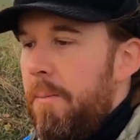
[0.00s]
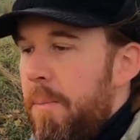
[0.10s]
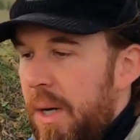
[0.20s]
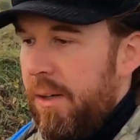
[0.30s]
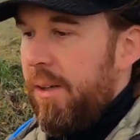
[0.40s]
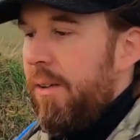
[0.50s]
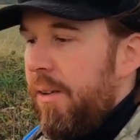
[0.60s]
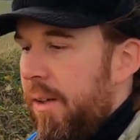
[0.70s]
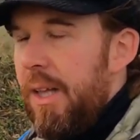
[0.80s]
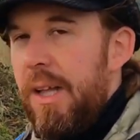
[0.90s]
But
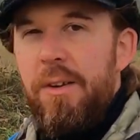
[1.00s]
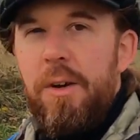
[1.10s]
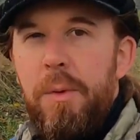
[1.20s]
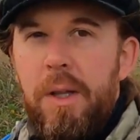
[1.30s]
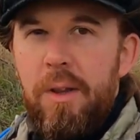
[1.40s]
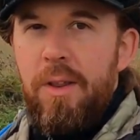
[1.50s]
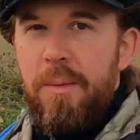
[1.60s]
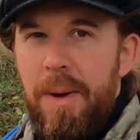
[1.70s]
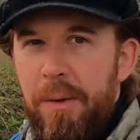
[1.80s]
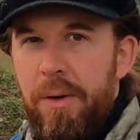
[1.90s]
that's not what this is
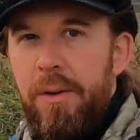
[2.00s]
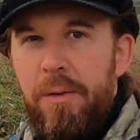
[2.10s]
about.